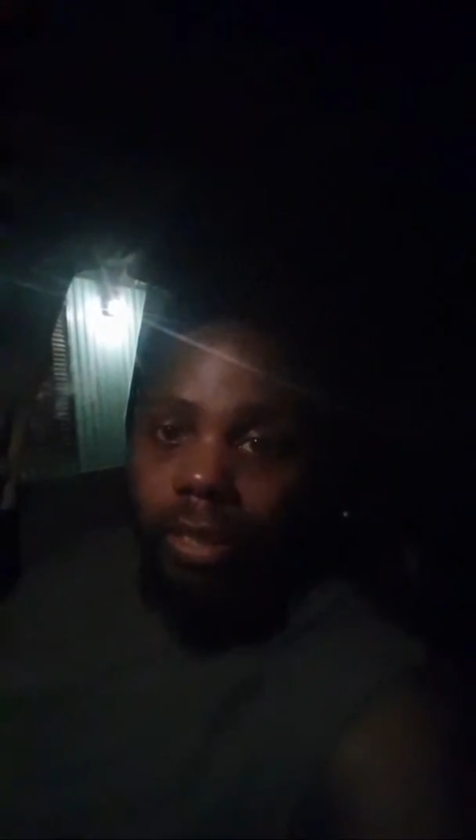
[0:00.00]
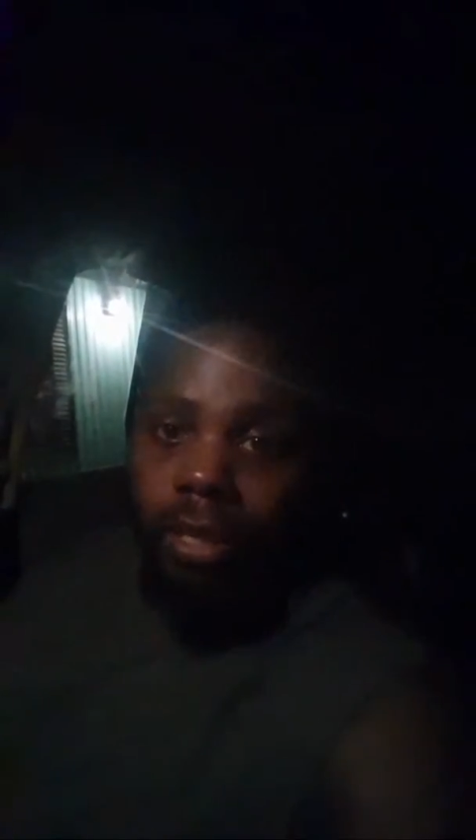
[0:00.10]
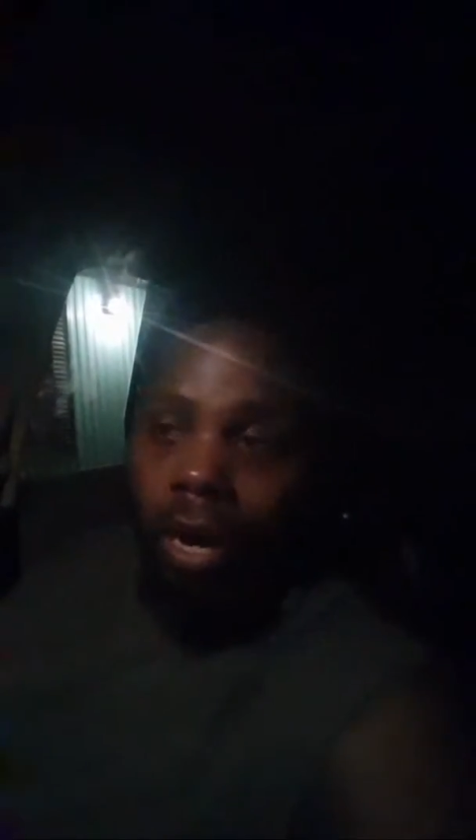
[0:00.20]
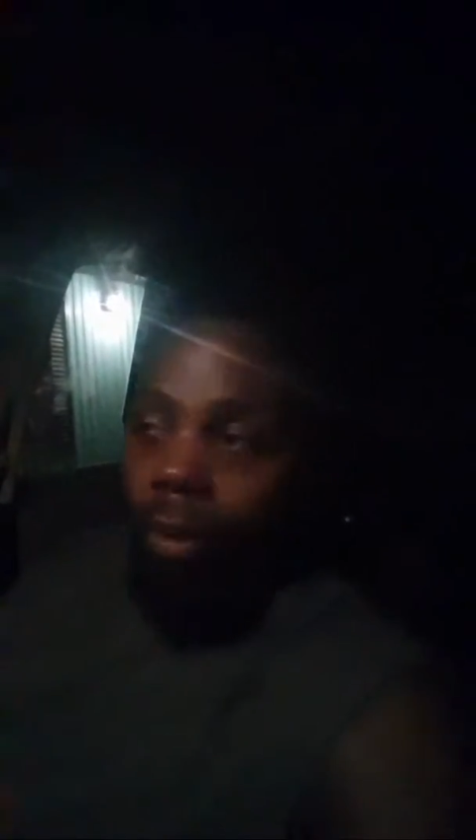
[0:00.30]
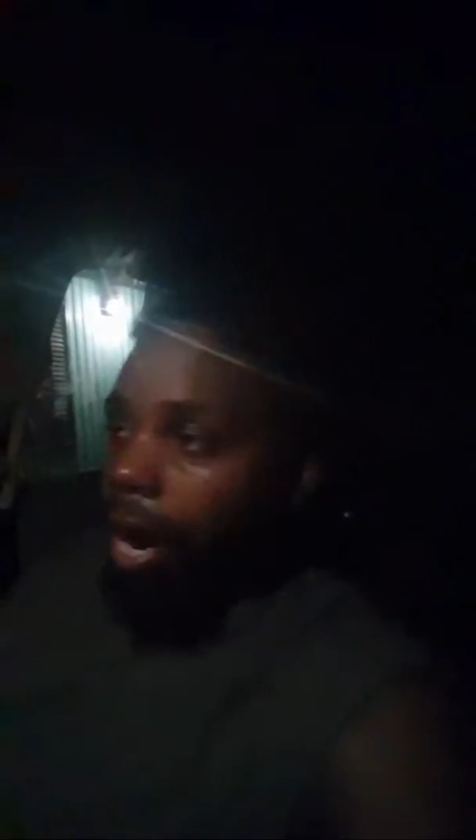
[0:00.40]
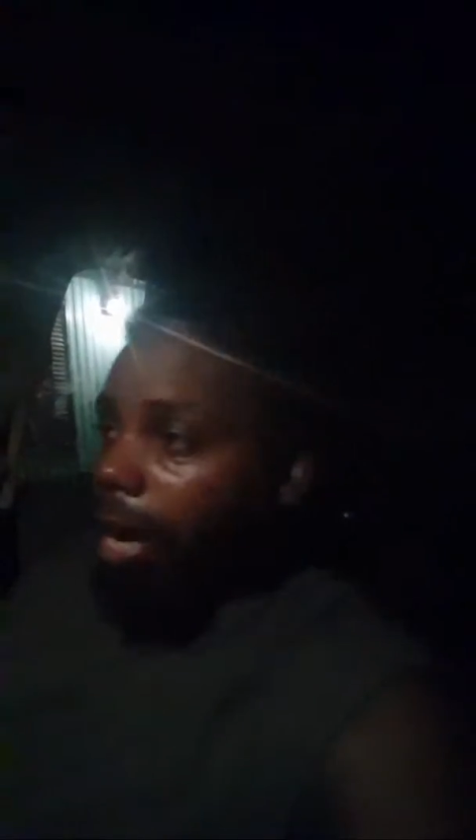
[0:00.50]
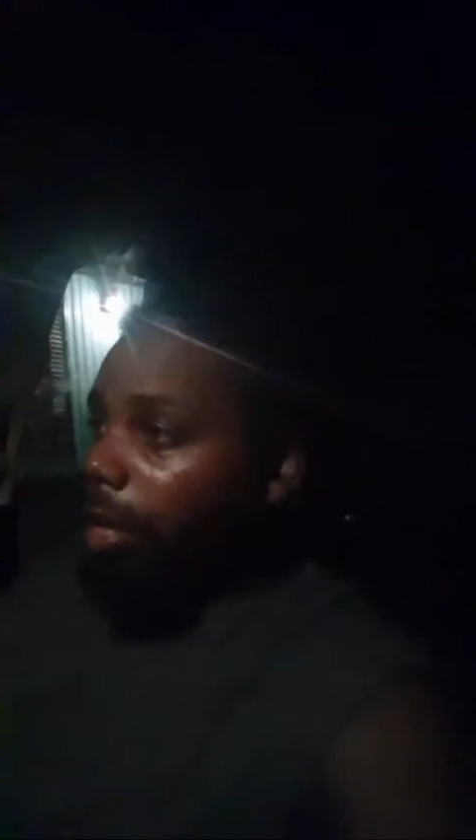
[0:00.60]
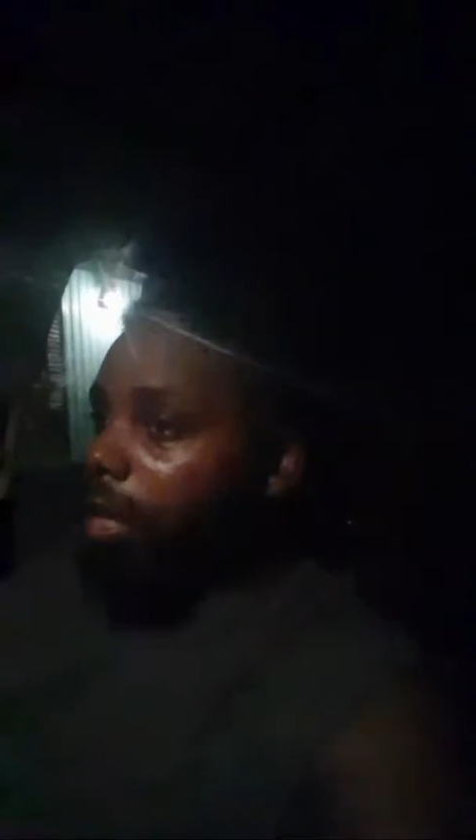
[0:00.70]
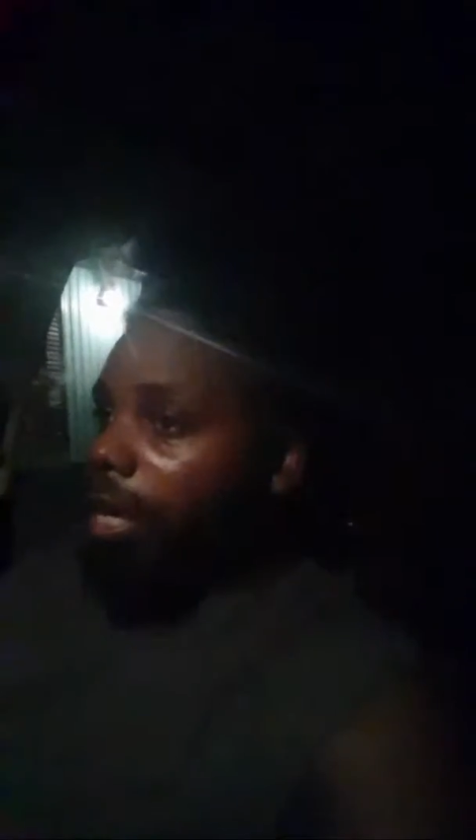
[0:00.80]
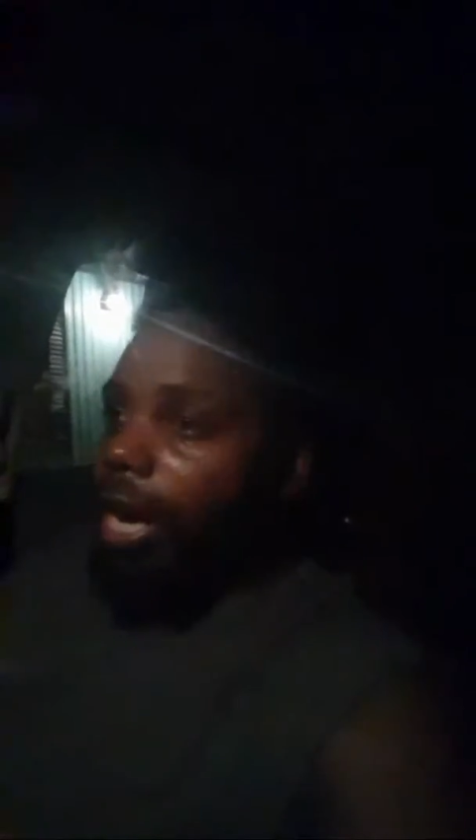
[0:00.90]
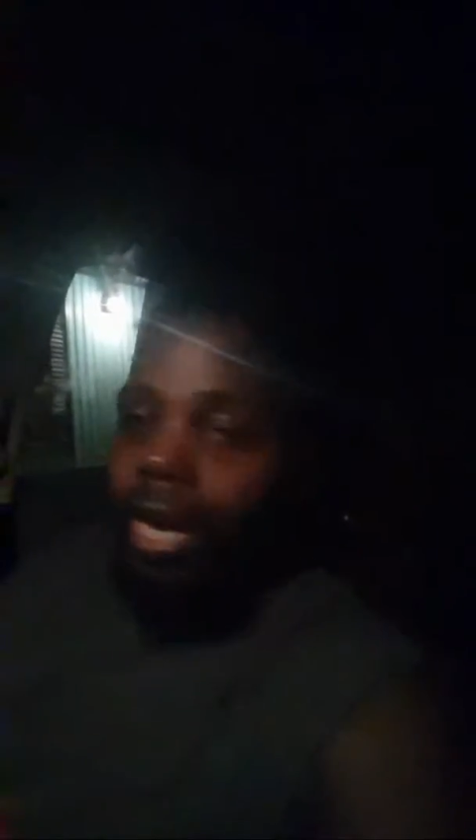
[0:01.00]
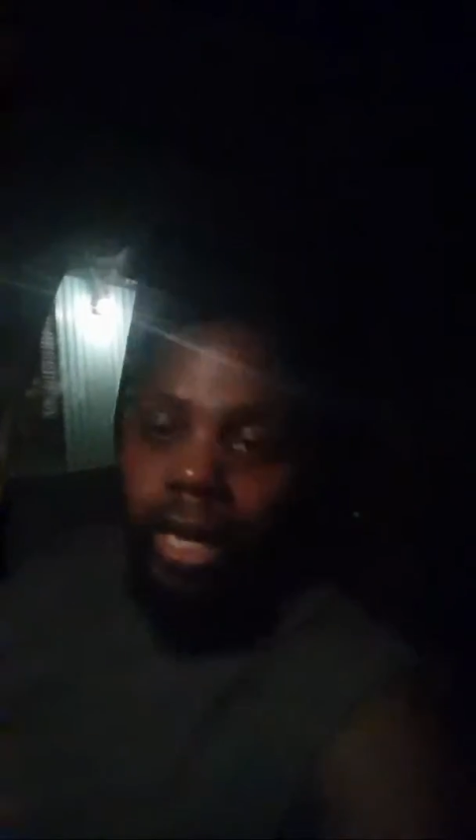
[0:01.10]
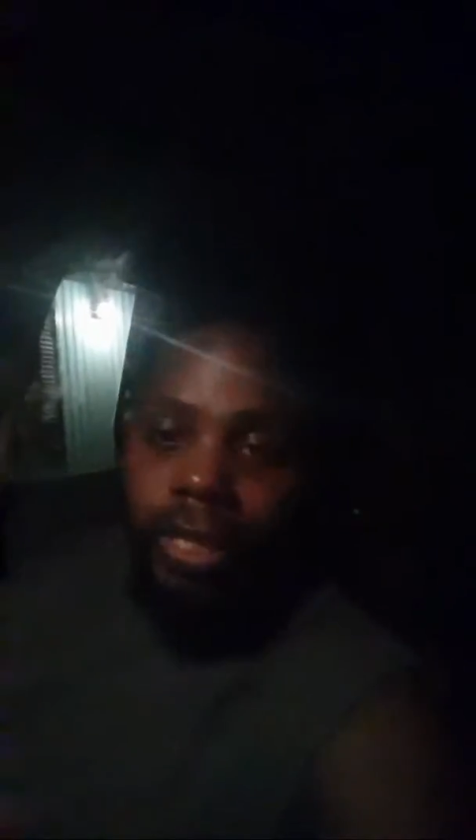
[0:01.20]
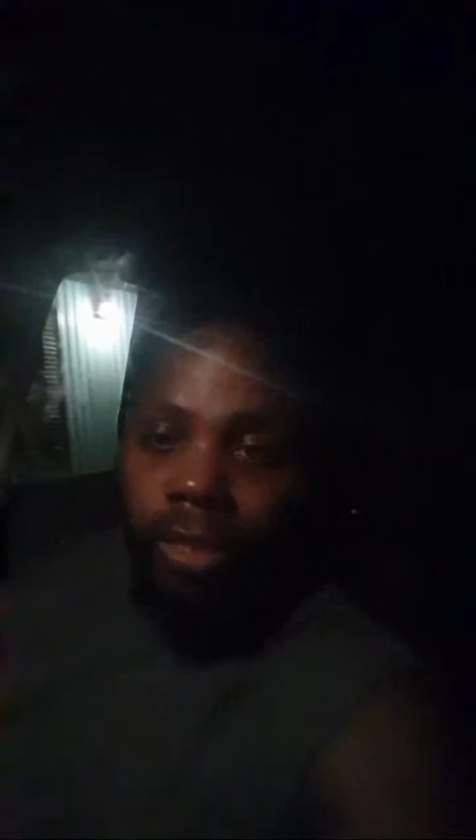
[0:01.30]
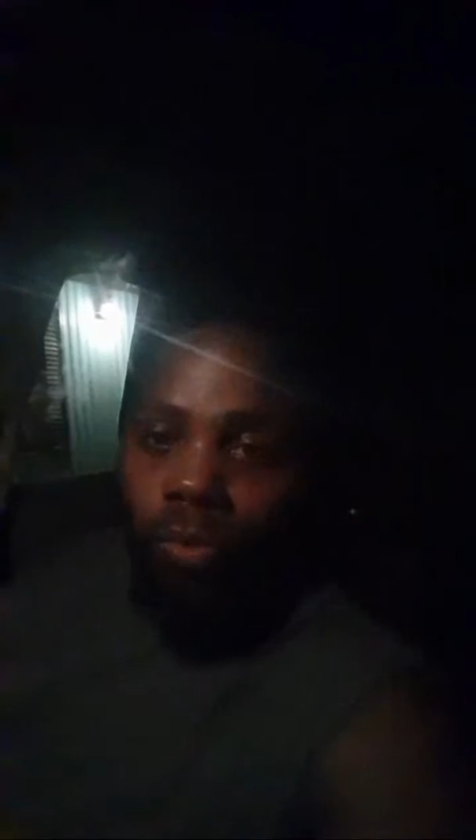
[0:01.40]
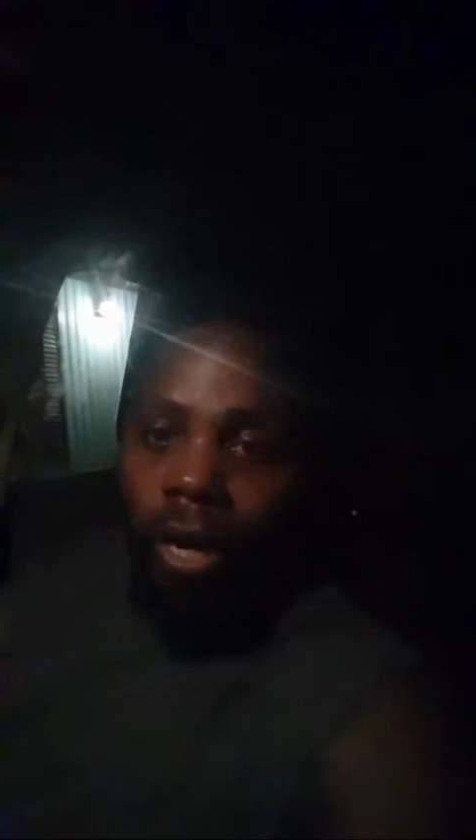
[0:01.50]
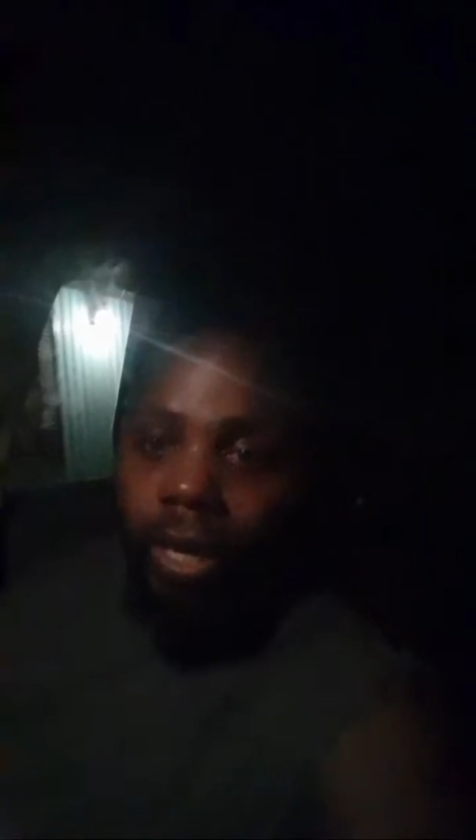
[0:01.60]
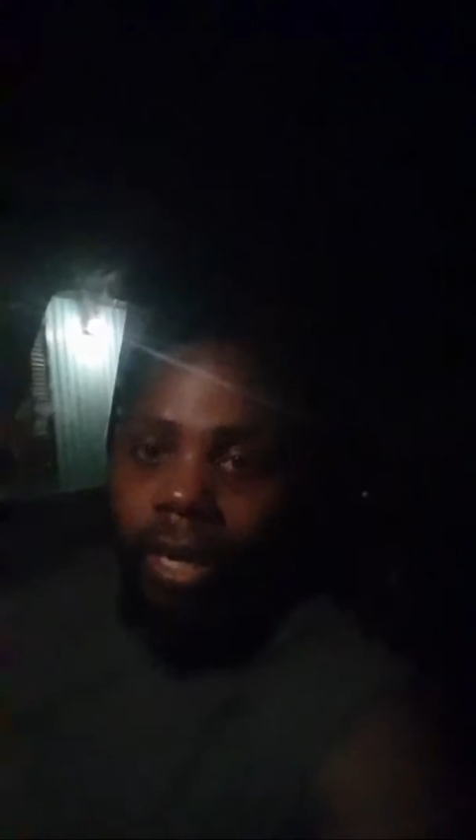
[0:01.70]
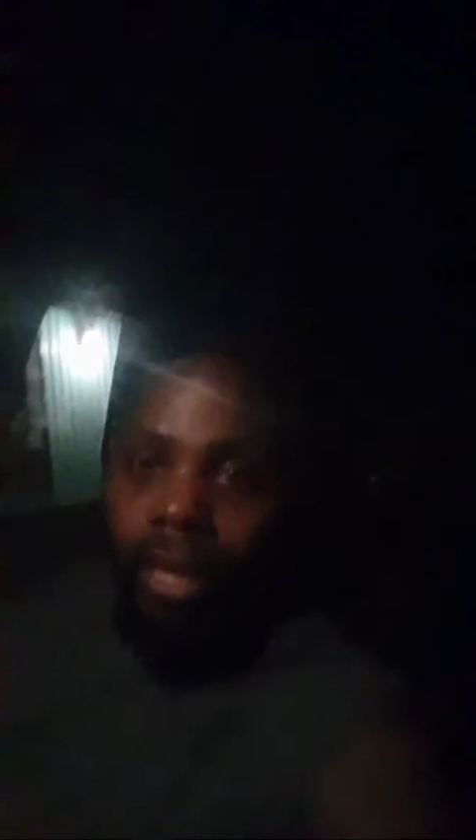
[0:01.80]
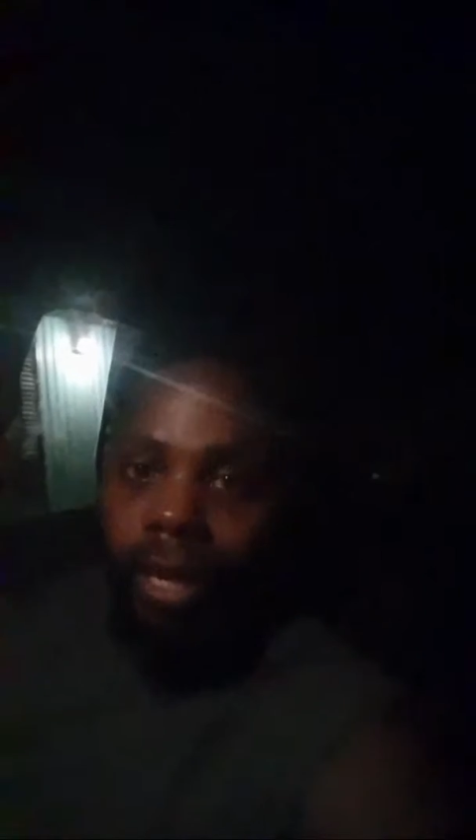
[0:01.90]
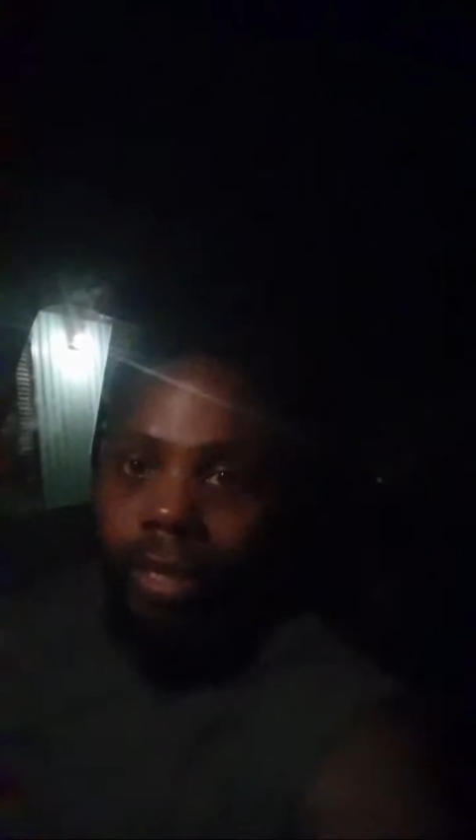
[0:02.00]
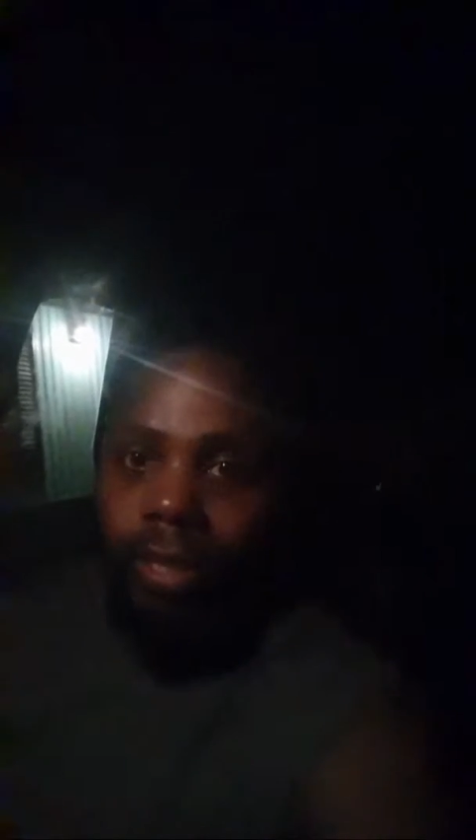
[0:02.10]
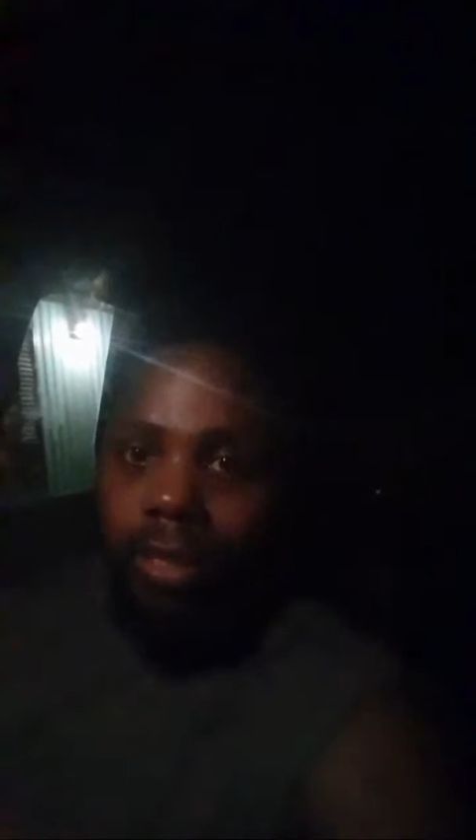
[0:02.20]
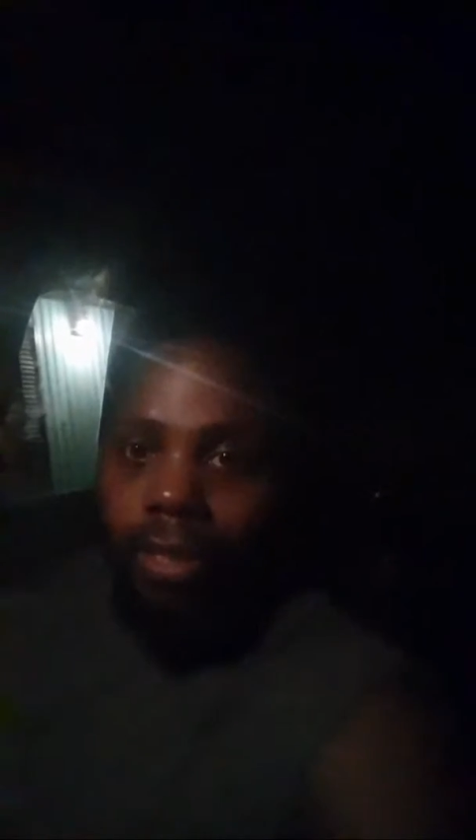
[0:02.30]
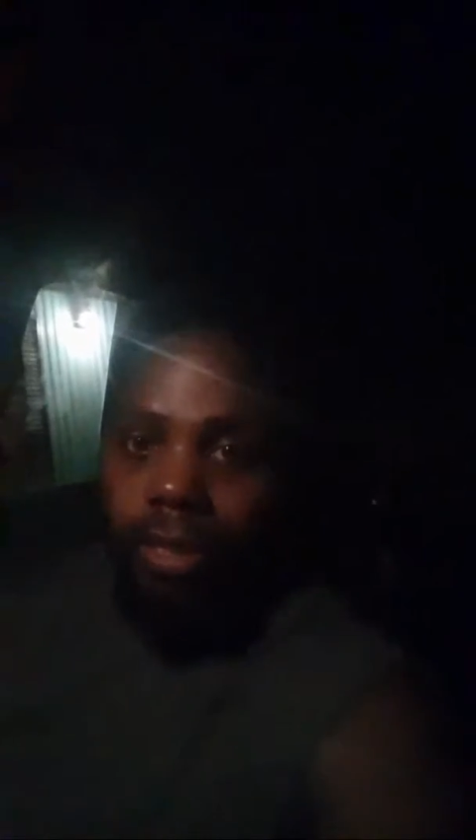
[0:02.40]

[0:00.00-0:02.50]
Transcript: All right? And that's just what it is.